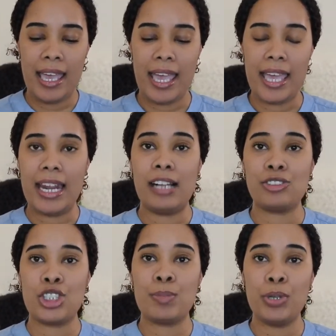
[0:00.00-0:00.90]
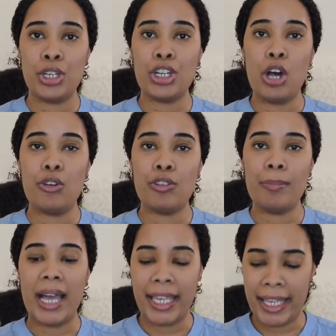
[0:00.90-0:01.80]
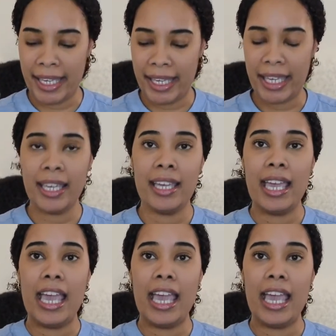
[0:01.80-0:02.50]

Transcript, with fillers: and I'll just put it over my hair